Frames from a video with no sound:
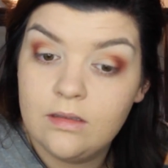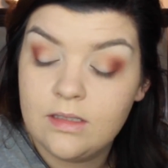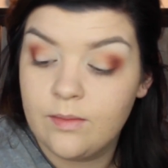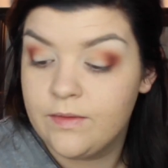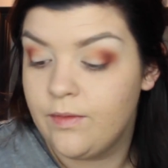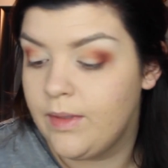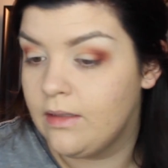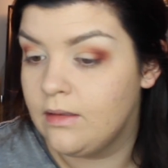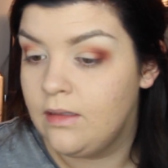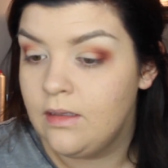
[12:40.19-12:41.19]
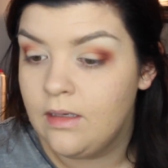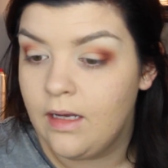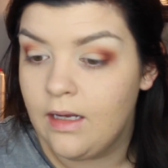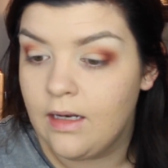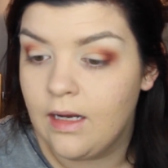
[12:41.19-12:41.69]
stops filming
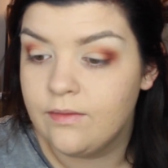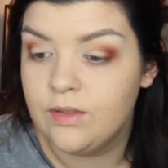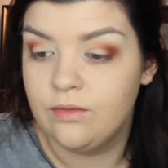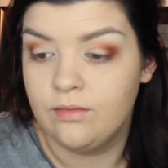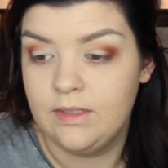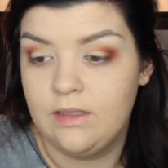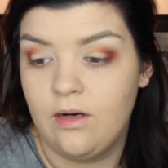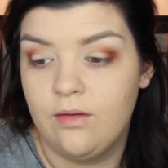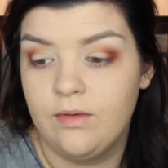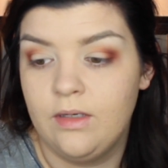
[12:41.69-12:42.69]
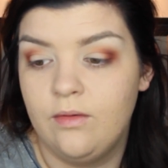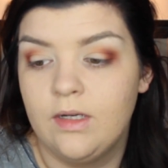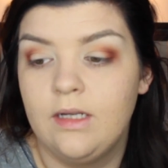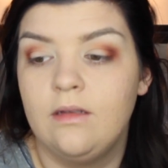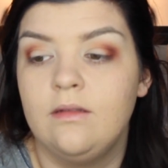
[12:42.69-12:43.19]
and I have to restart the
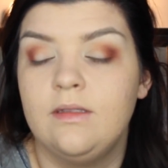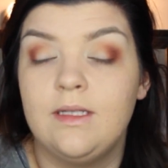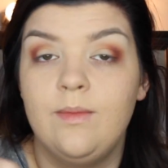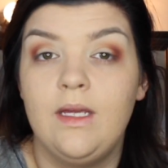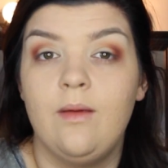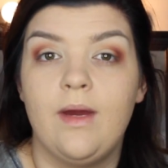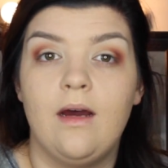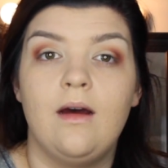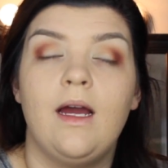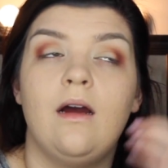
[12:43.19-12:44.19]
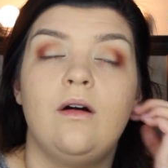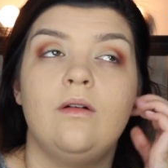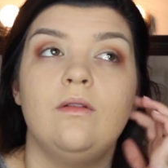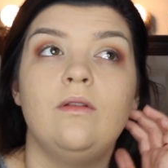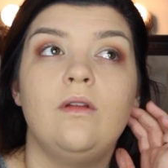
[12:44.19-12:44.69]
recording. Something about
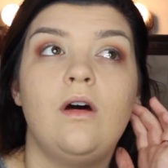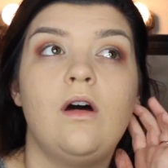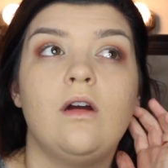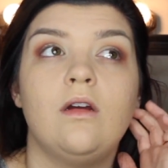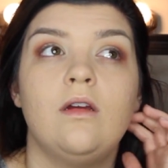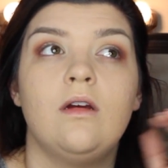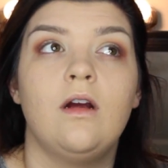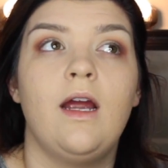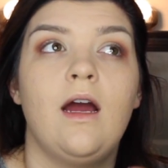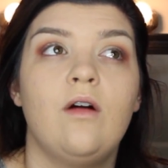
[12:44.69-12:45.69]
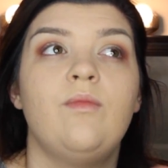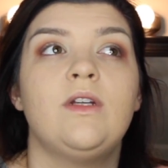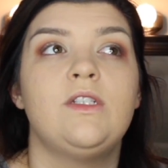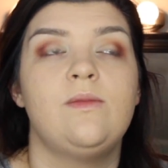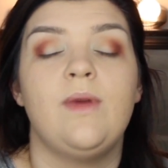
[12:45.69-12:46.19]
how long or how
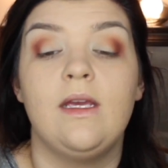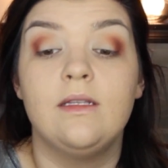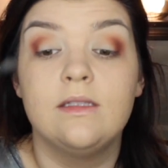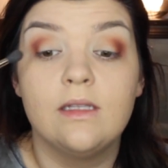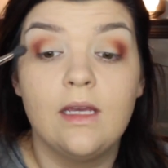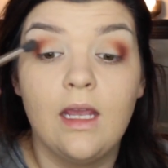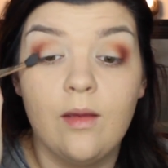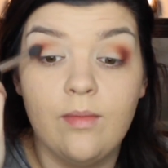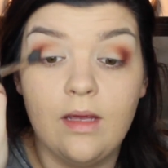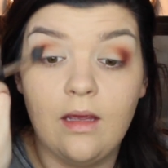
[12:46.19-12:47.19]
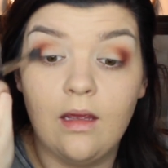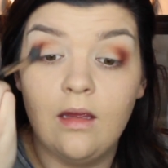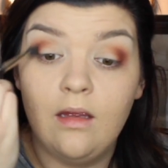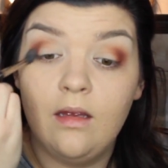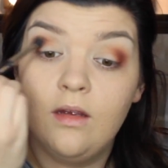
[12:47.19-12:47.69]
much space can be
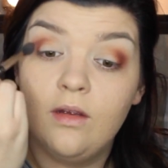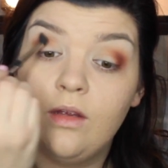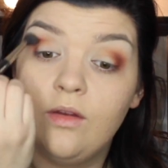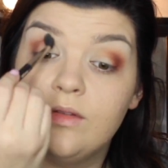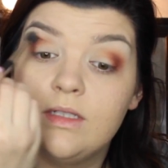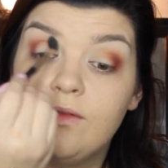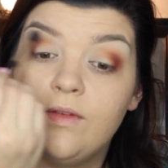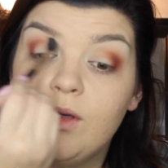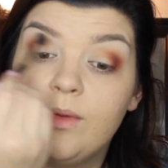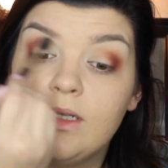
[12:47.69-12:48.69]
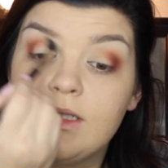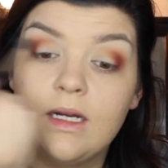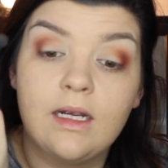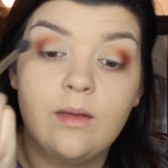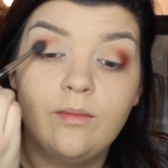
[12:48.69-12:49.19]
used to film at a
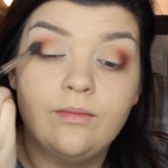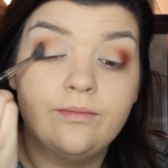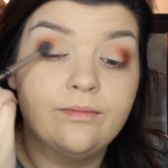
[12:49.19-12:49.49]
time.